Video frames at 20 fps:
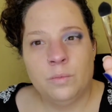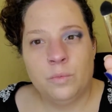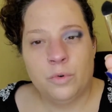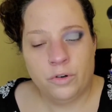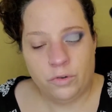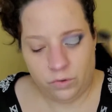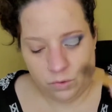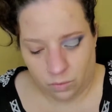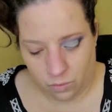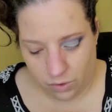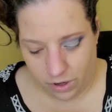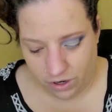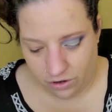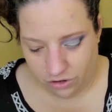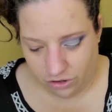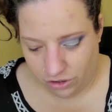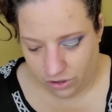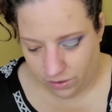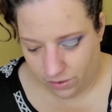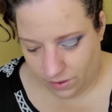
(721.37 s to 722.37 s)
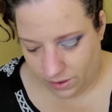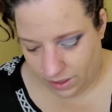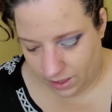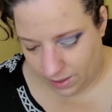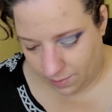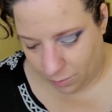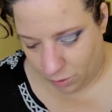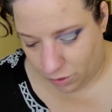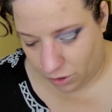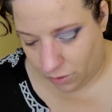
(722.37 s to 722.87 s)
bristled brush,
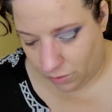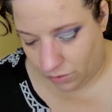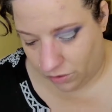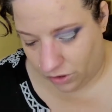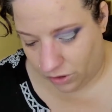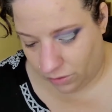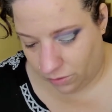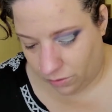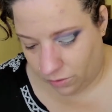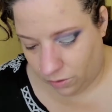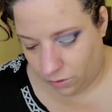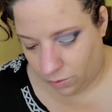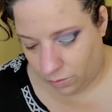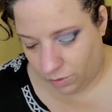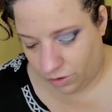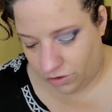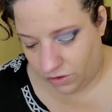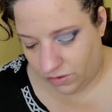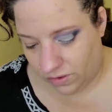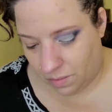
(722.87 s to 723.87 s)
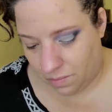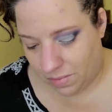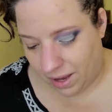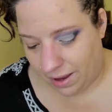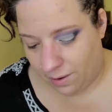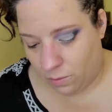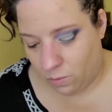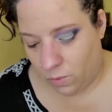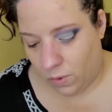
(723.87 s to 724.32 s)
and I'm going to go into Unicorn, which is a matte